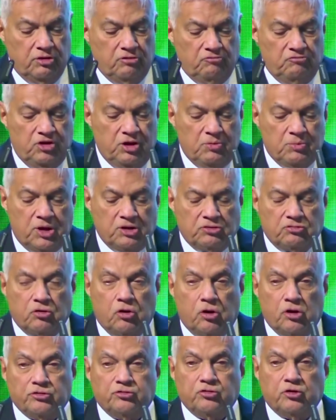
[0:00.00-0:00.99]
We must
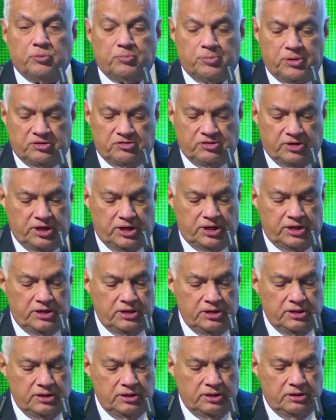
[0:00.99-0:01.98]
also press ahead
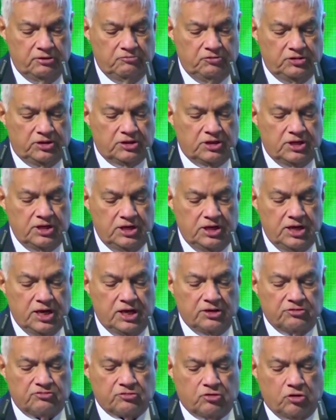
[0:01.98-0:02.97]
with
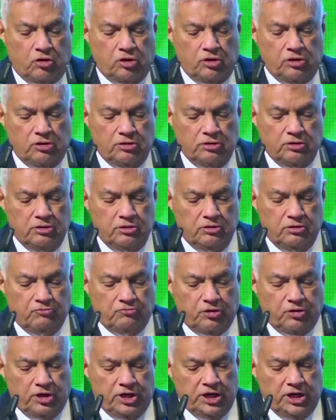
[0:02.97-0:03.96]
Kenya's call
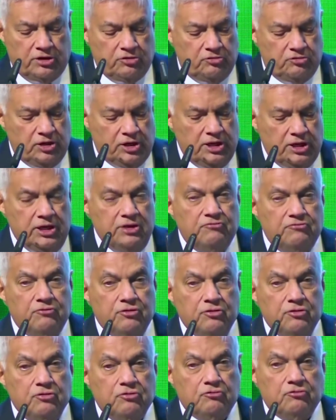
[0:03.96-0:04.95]
for debt relief
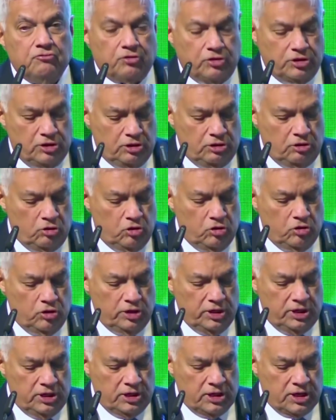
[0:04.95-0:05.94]
for the
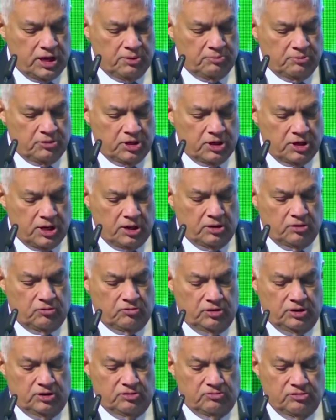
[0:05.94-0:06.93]
low-income
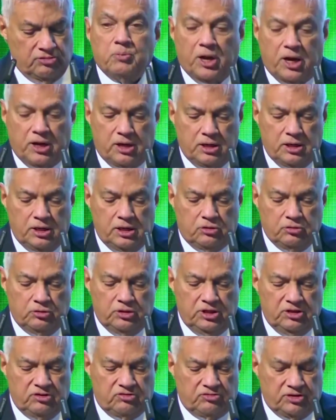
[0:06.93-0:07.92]
countries. Parallel to
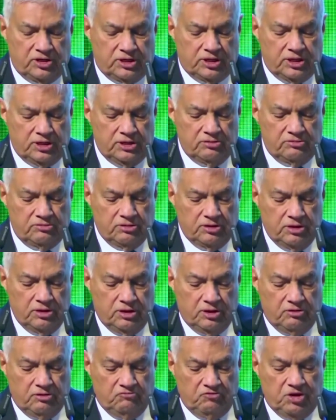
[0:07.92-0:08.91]
these settings,
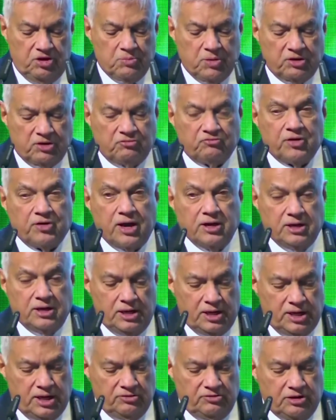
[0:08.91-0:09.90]
we must
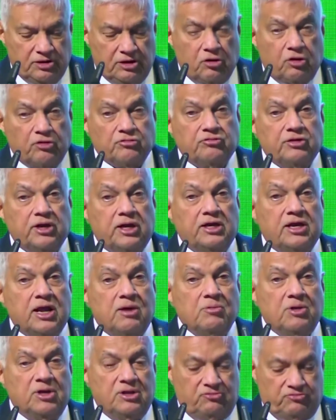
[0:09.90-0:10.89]
finalize the loss and
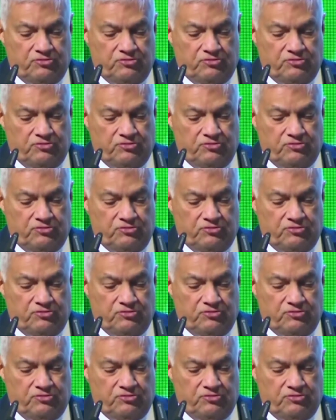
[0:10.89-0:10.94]
damage